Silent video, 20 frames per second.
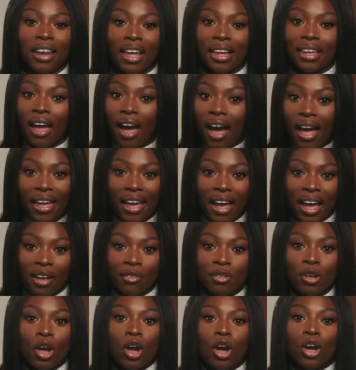like I
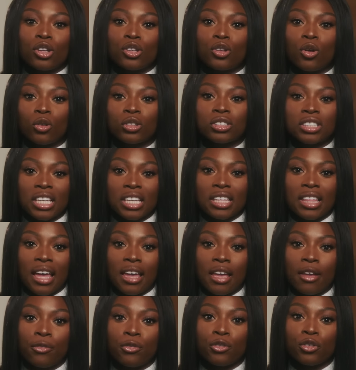have, you'll see
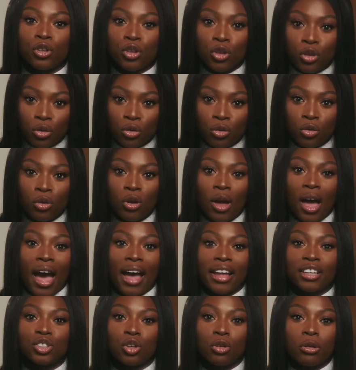that if you
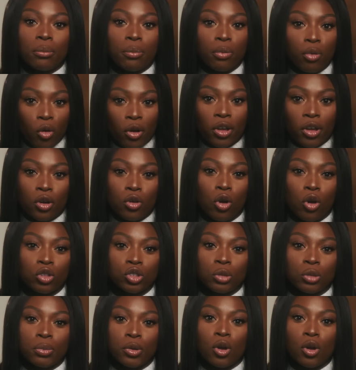and your employer
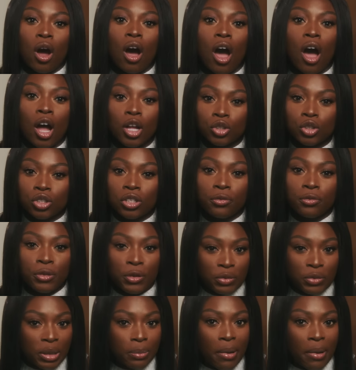contribute
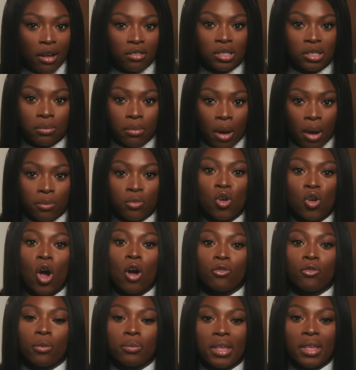£150 a month
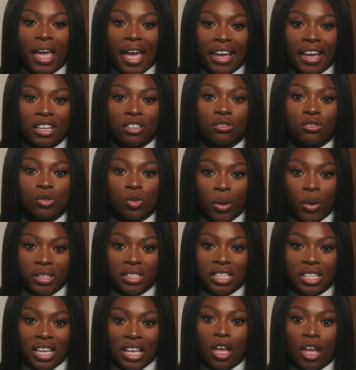from the age of
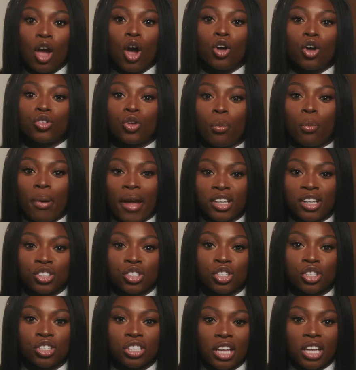20, your
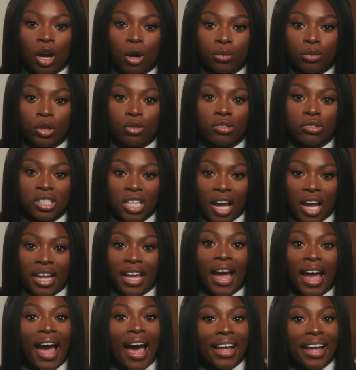pension could help you
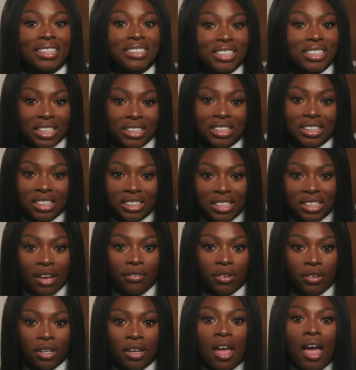retire at
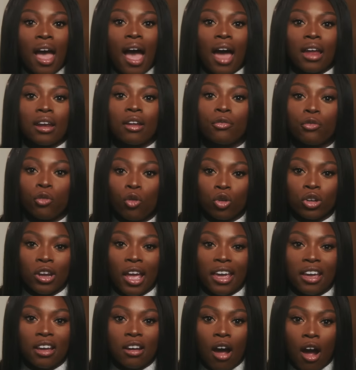67 and afford
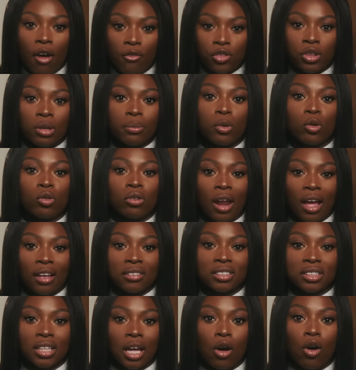a comfortable
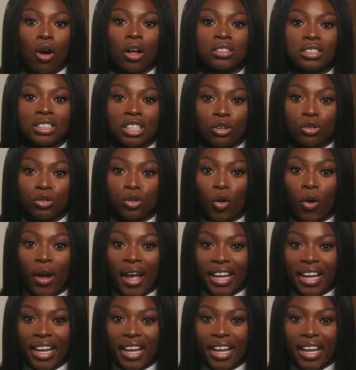lifestyle until you're